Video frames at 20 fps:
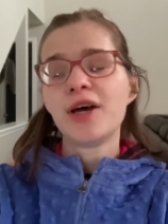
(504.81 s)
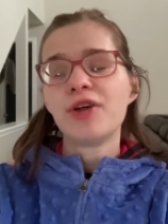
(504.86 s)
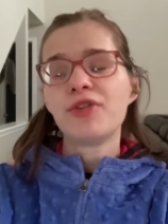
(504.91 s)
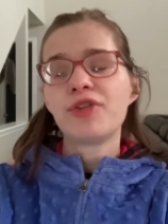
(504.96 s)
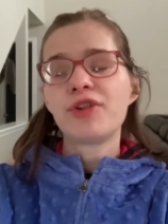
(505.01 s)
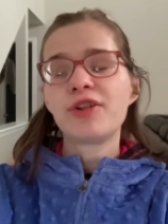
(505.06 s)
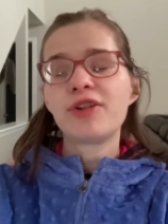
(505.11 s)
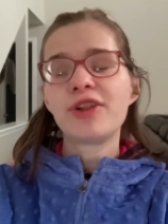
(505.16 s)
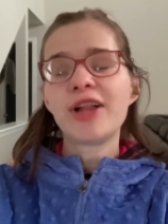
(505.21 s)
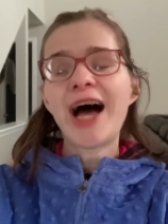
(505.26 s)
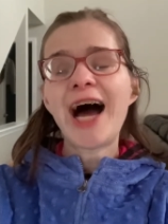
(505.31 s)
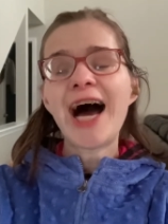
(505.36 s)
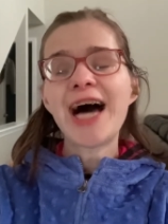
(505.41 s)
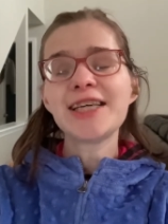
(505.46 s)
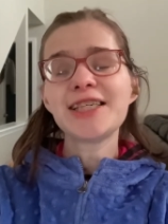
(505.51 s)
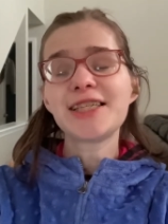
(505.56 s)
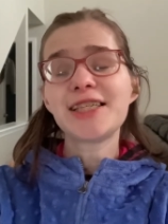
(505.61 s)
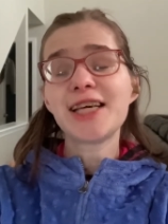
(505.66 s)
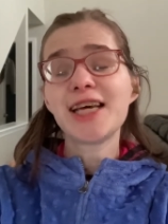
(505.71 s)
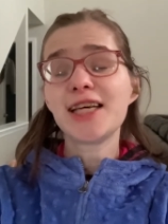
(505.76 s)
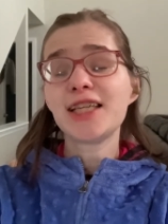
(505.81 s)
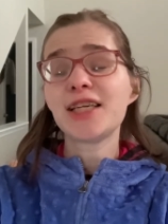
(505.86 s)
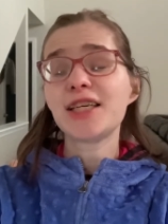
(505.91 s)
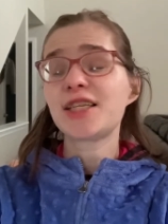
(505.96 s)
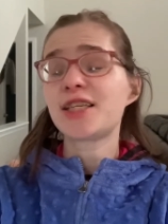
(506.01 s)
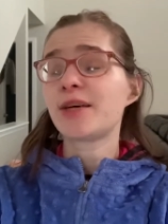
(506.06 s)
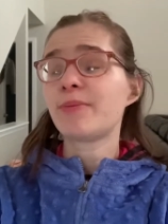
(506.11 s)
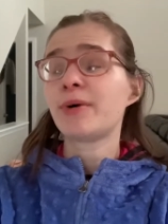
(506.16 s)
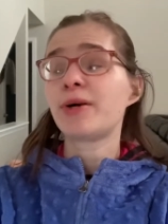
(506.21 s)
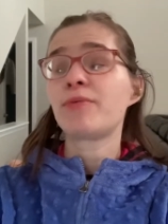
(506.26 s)
The last thing that
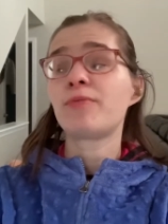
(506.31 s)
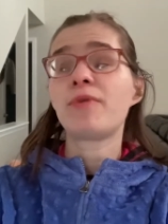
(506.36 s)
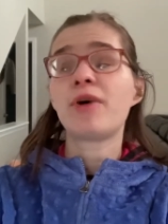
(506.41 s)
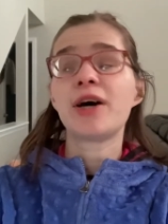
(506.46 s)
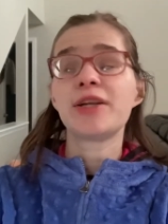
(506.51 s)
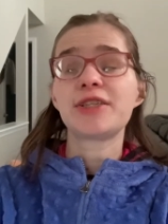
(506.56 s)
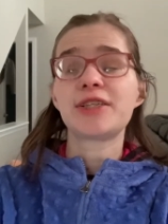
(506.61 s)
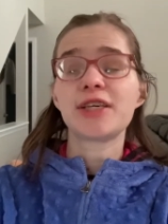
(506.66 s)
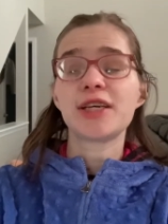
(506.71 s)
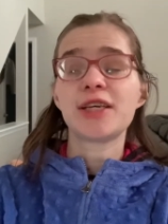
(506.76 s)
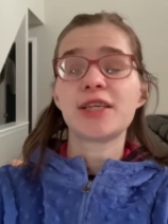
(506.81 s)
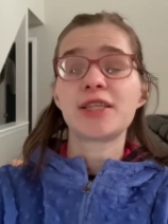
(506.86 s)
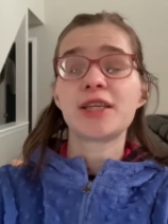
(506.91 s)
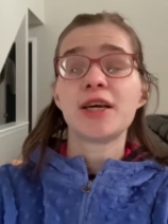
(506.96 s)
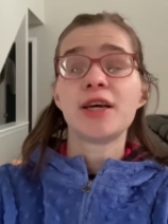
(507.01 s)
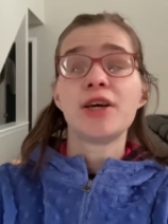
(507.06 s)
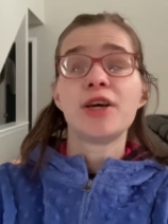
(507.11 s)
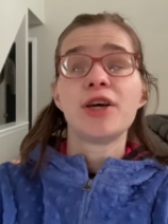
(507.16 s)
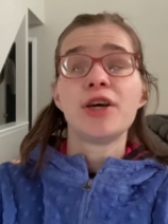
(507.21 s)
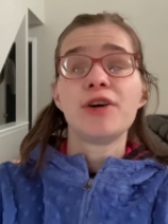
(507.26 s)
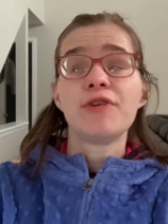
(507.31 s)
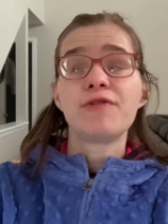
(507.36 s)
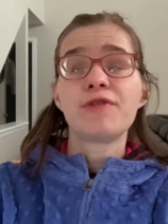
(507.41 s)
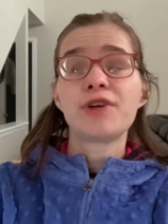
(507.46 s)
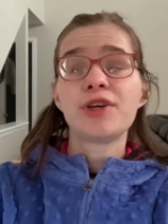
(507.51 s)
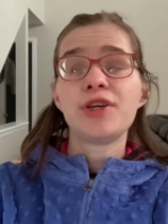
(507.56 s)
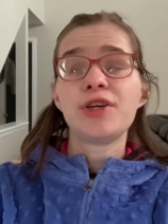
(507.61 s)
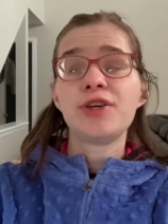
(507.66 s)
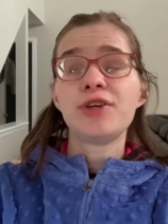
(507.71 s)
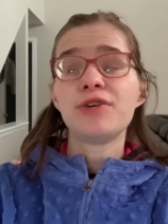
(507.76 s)
someone wants is for
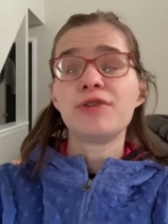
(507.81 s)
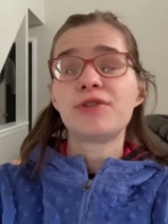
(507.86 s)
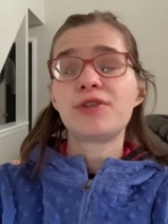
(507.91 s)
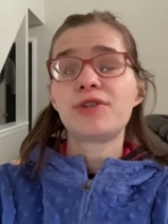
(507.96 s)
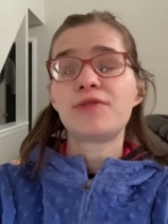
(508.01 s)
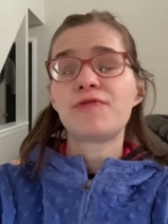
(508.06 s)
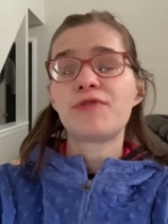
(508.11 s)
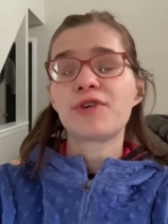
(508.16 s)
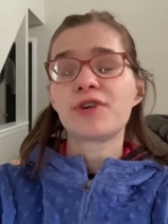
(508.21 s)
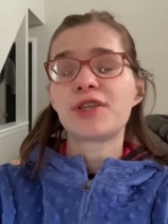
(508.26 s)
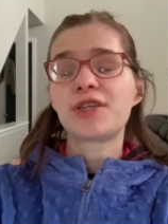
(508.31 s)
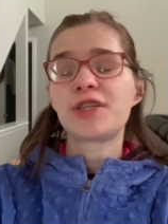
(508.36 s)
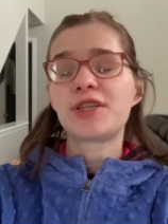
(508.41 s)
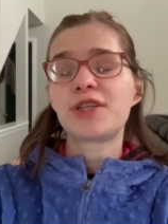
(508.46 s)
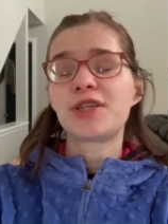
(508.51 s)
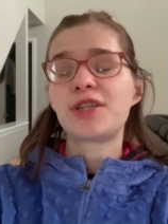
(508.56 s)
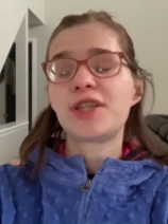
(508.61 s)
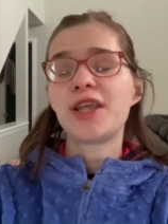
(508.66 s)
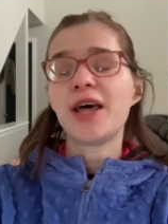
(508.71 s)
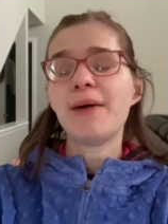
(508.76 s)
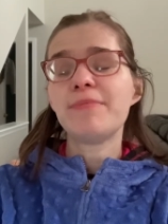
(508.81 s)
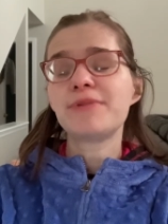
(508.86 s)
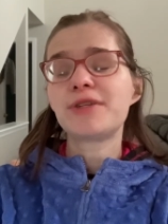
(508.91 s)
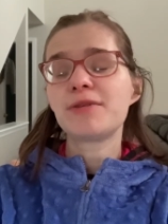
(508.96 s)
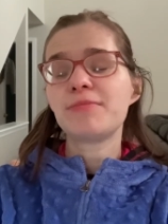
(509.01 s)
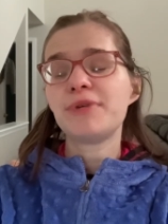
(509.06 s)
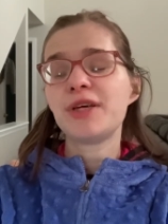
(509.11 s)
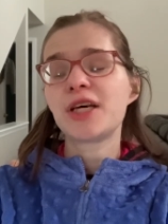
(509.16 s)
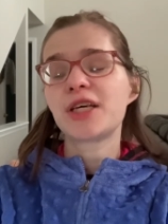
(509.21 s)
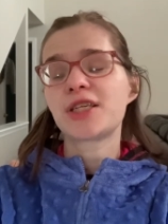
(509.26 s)
them
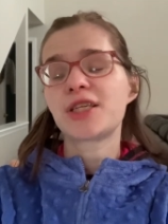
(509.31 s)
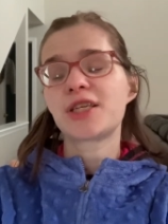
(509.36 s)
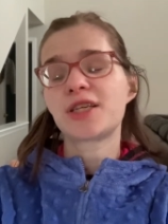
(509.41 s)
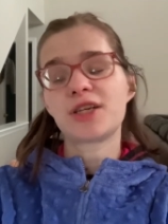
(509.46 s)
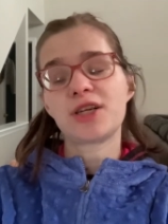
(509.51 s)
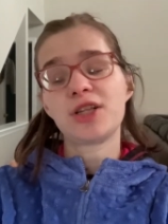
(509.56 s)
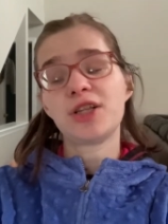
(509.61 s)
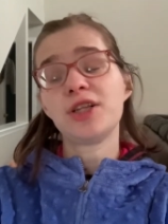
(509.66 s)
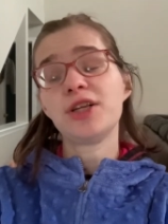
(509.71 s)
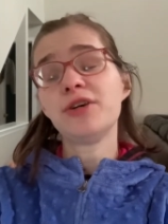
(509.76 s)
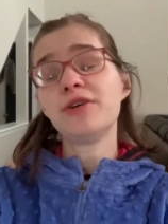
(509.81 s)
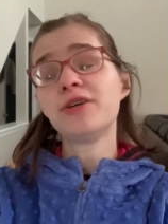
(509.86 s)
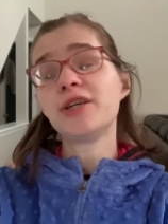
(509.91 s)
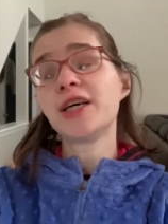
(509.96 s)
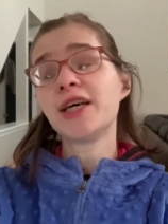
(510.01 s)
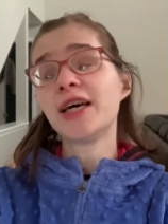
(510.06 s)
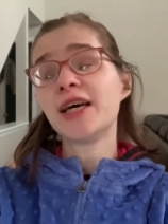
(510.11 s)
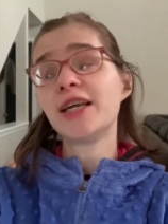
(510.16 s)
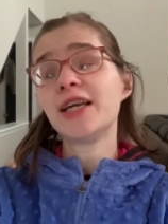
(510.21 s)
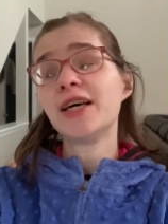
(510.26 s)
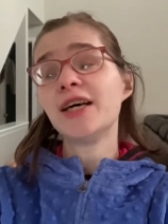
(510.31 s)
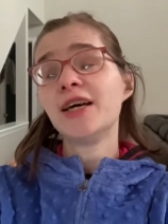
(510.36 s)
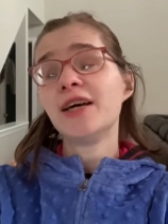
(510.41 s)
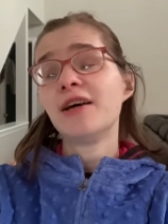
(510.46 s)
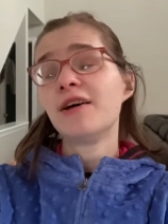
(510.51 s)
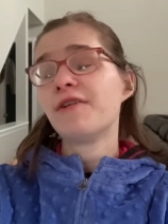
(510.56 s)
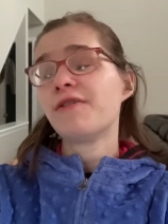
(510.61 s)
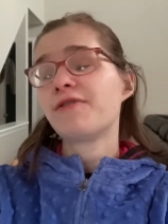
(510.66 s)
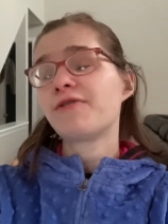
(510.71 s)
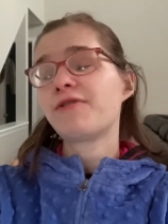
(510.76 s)
to be excluded
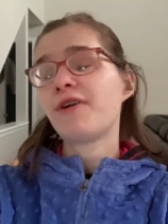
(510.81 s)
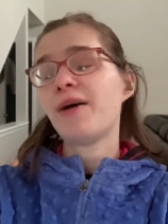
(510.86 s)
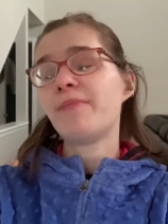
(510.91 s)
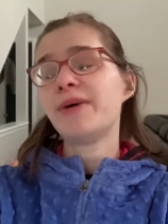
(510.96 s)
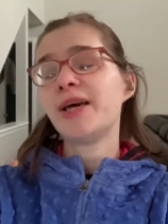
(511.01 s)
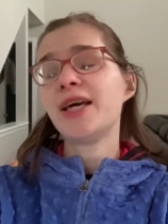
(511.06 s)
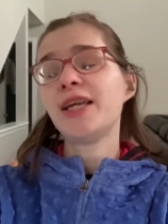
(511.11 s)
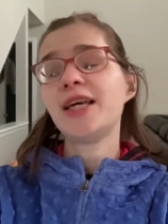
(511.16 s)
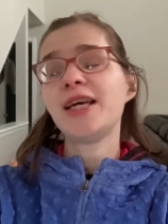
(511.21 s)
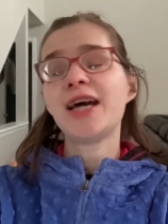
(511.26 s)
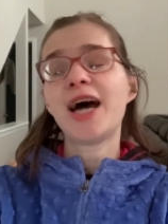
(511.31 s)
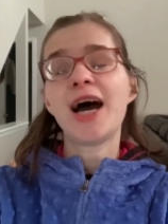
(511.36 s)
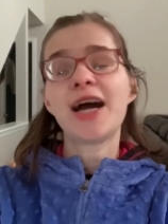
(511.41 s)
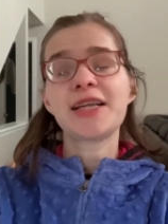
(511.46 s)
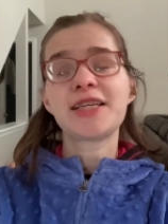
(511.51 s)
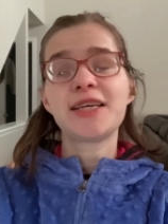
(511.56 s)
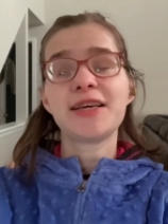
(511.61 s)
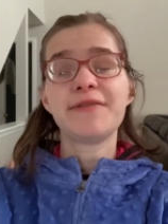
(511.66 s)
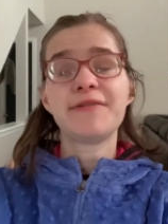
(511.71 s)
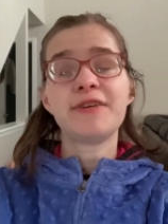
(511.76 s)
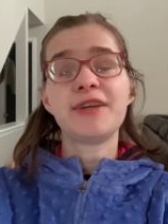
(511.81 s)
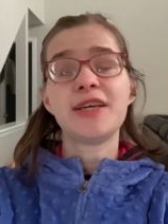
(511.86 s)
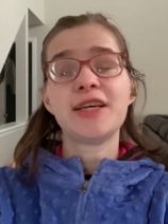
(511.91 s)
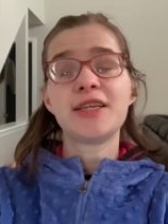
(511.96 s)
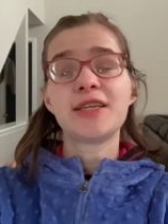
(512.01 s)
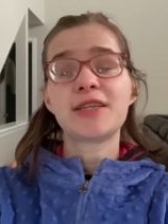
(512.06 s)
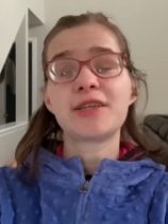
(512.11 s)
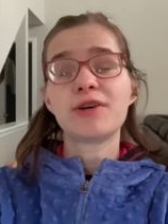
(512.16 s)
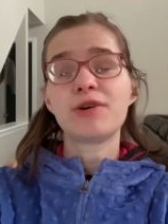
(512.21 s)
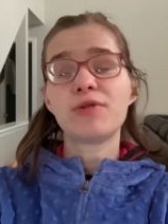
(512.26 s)
from any
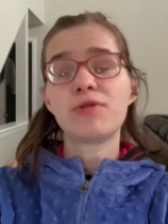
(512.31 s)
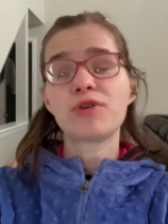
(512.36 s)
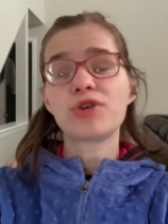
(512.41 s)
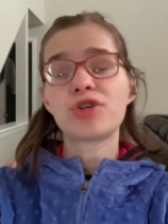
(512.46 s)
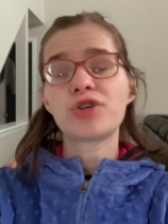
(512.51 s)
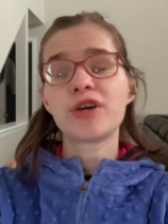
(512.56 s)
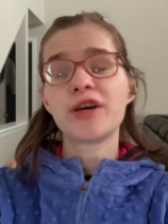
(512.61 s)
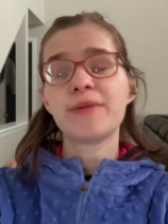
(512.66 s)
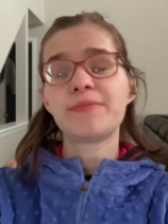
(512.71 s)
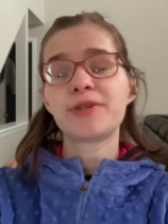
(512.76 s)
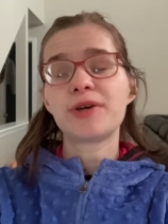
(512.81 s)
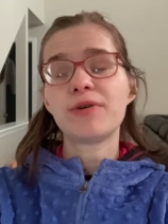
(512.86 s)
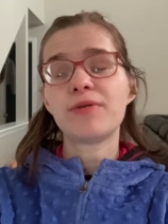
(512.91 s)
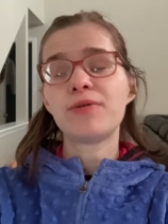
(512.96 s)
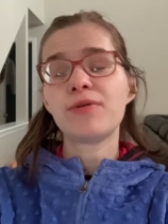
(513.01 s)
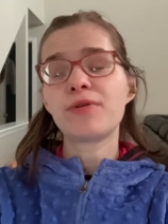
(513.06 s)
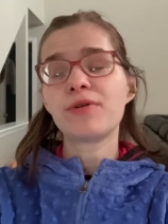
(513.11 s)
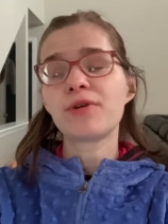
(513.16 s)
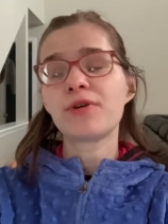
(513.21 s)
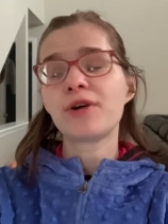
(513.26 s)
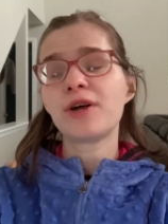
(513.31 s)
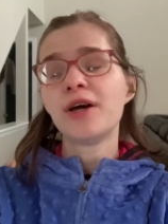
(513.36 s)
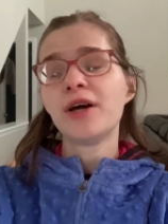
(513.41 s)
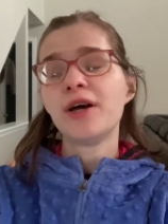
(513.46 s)
activities or trips or